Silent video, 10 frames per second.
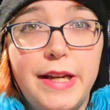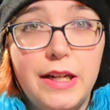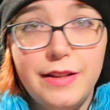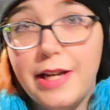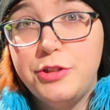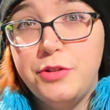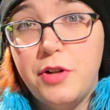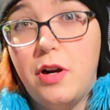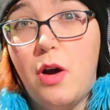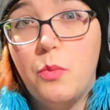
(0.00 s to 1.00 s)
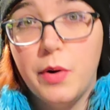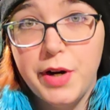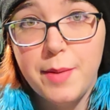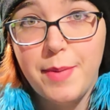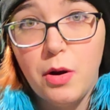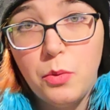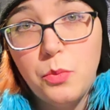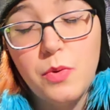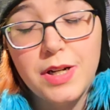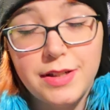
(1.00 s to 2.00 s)
It allows you to not worry
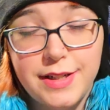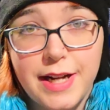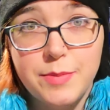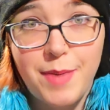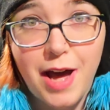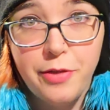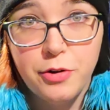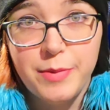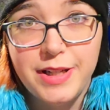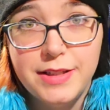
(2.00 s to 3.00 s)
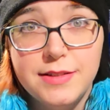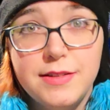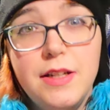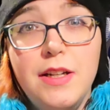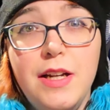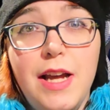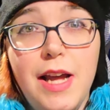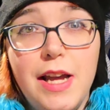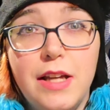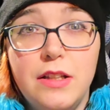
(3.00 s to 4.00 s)
about where the next bathroom is,
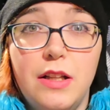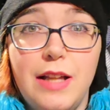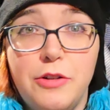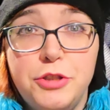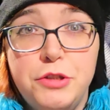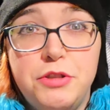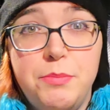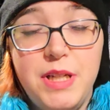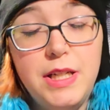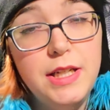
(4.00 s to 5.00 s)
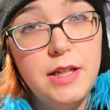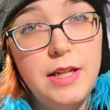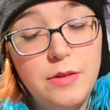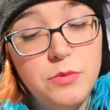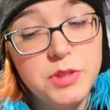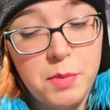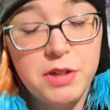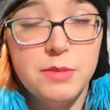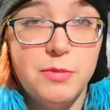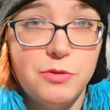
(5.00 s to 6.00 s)
and allows you to be
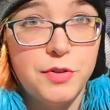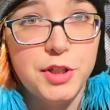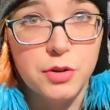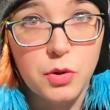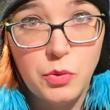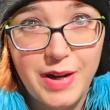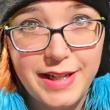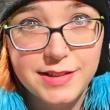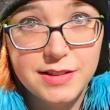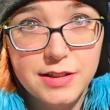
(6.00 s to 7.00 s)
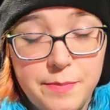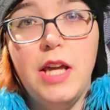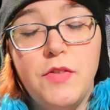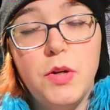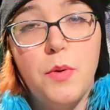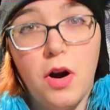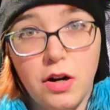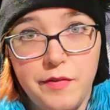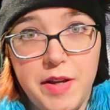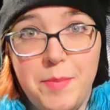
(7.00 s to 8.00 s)
responsible for your own waste. If you
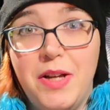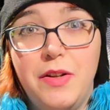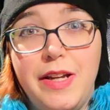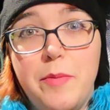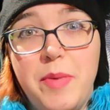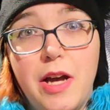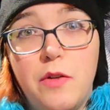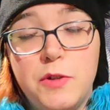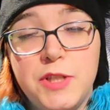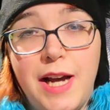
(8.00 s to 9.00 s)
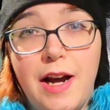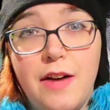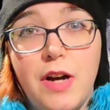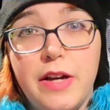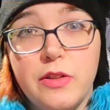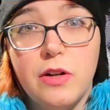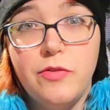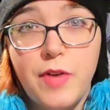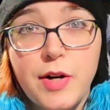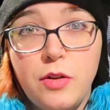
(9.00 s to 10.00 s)
are a female, it can be helpful to have either a
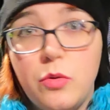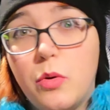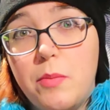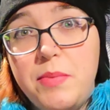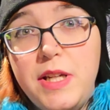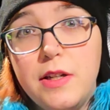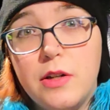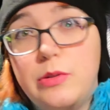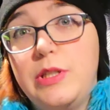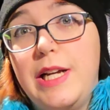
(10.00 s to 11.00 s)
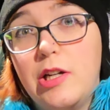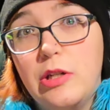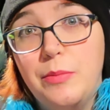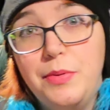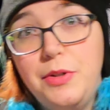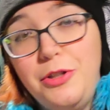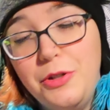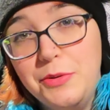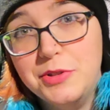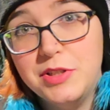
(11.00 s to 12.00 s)
funnel or a pee cone to help
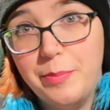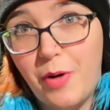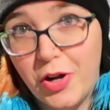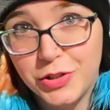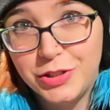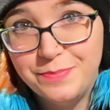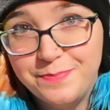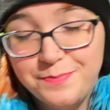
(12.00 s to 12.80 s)
use the bottle.